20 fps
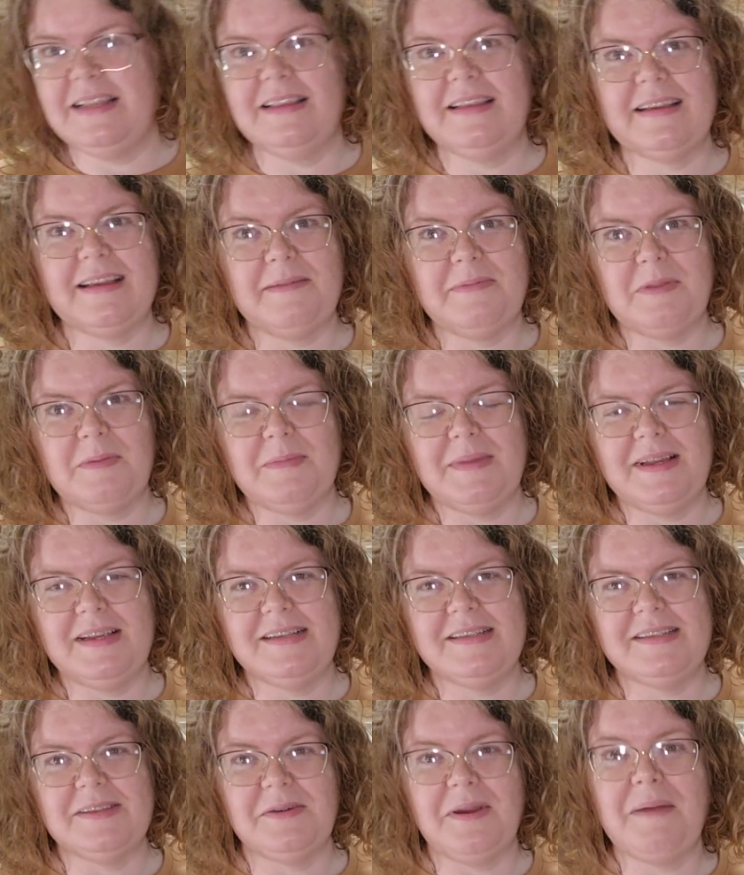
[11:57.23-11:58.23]
to lick up the
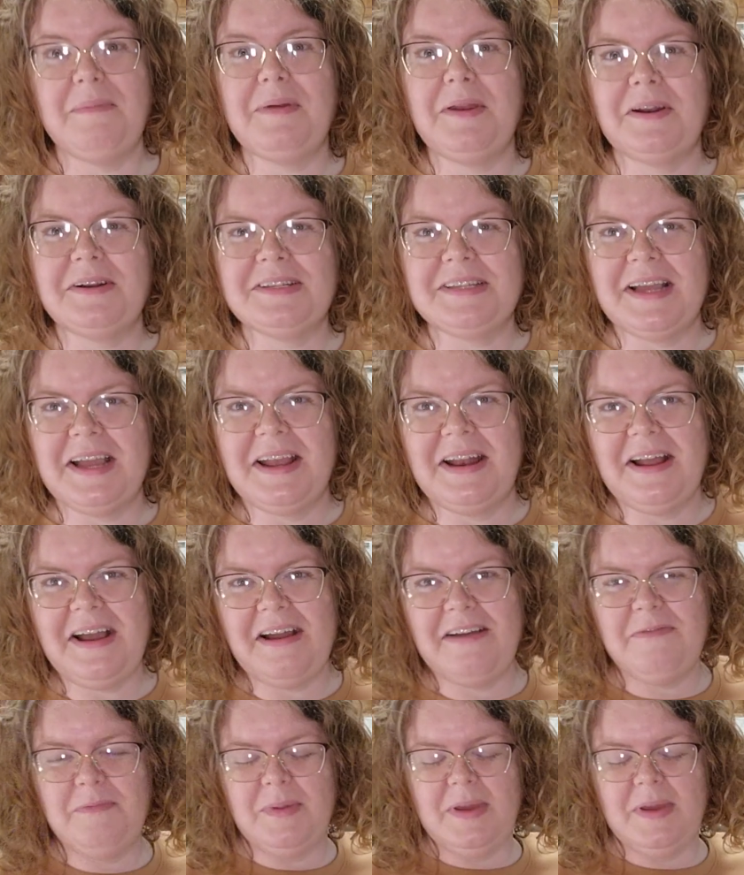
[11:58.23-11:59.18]
mess, so I better sign off.